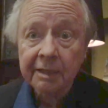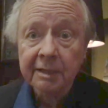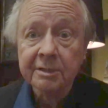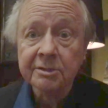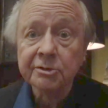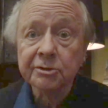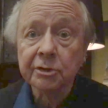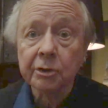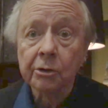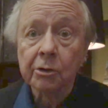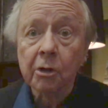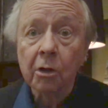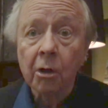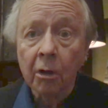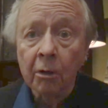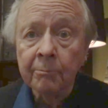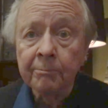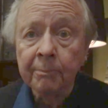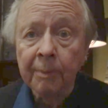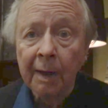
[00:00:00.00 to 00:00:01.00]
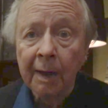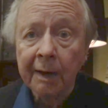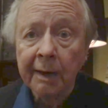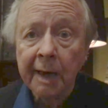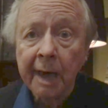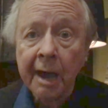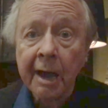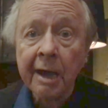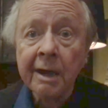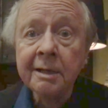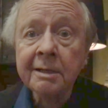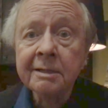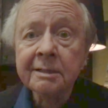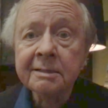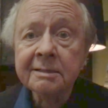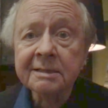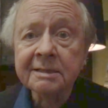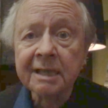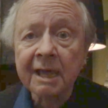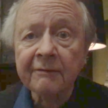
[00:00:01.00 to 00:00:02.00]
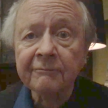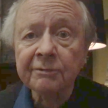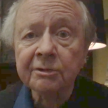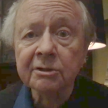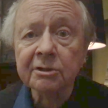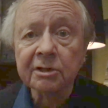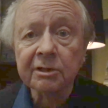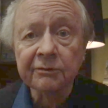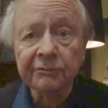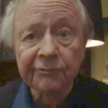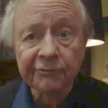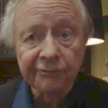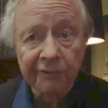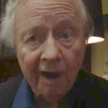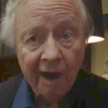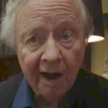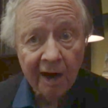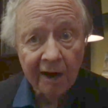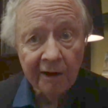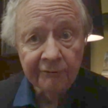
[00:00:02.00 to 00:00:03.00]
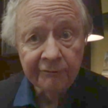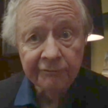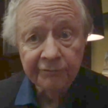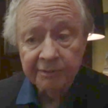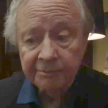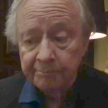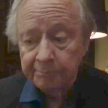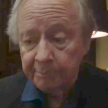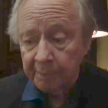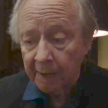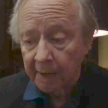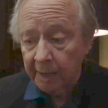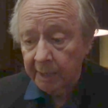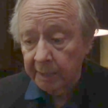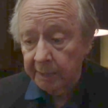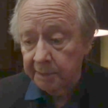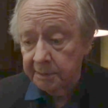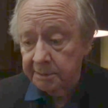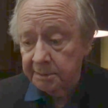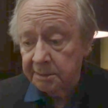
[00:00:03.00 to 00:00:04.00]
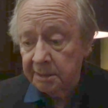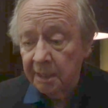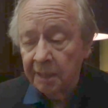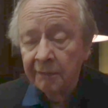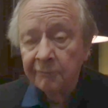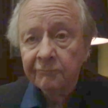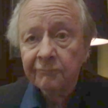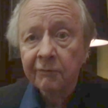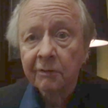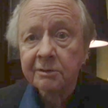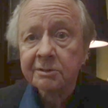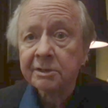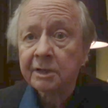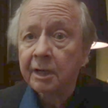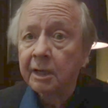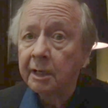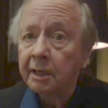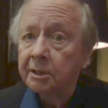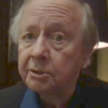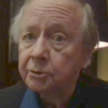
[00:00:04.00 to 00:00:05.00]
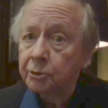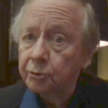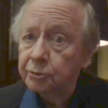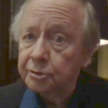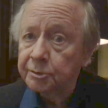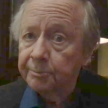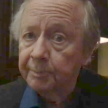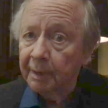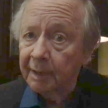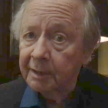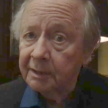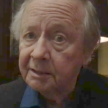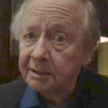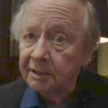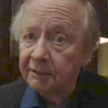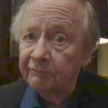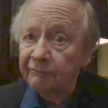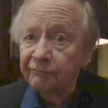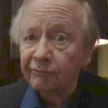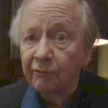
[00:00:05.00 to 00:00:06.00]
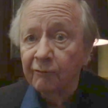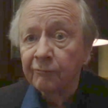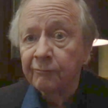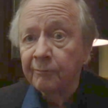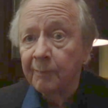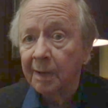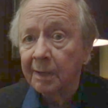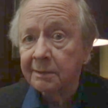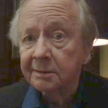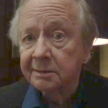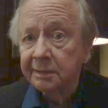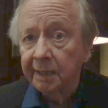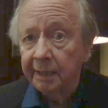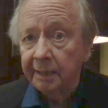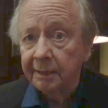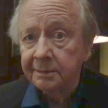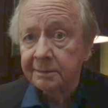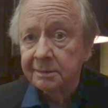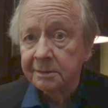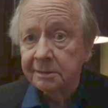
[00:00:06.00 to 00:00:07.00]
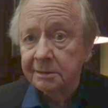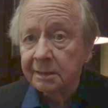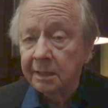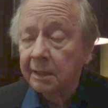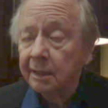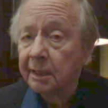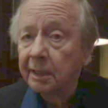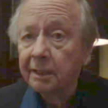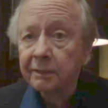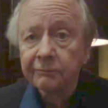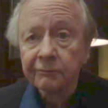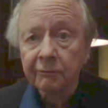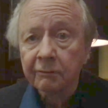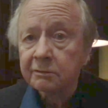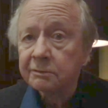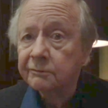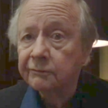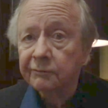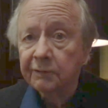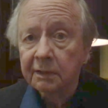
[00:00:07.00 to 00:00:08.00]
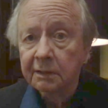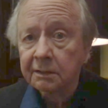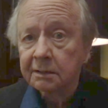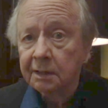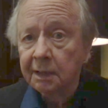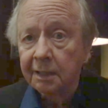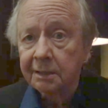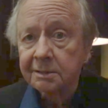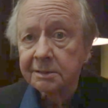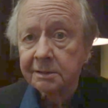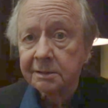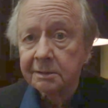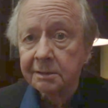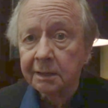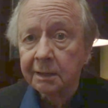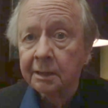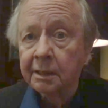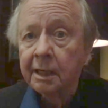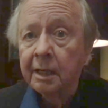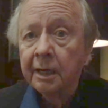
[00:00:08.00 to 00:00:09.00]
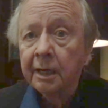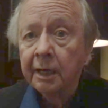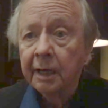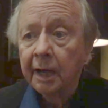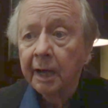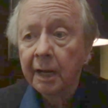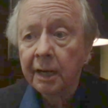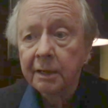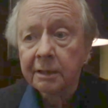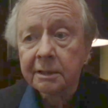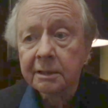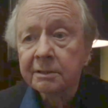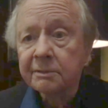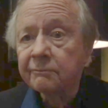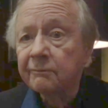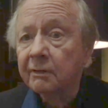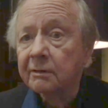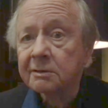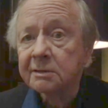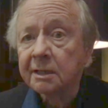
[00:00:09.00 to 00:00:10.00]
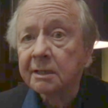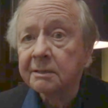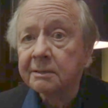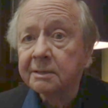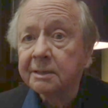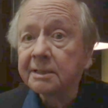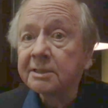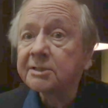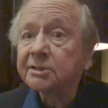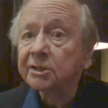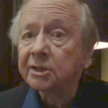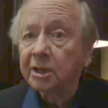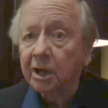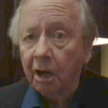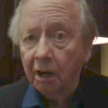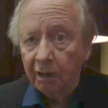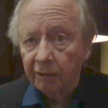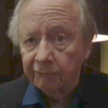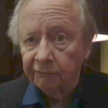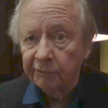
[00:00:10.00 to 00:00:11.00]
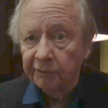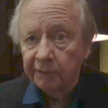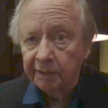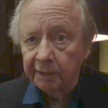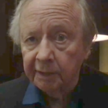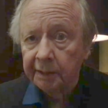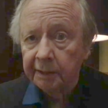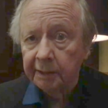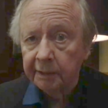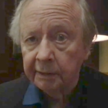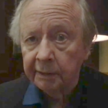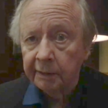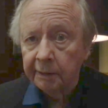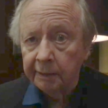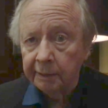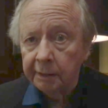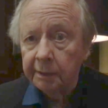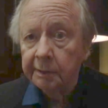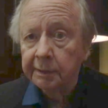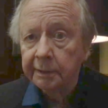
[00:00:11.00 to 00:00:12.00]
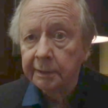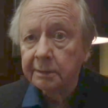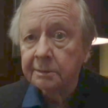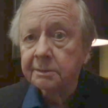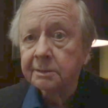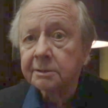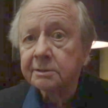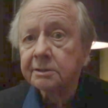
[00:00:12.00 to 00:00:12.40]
in the Grand Palais, 75 in Paris, was a retrospective of Max Ernst. It was fantastic and it was a discovery, really a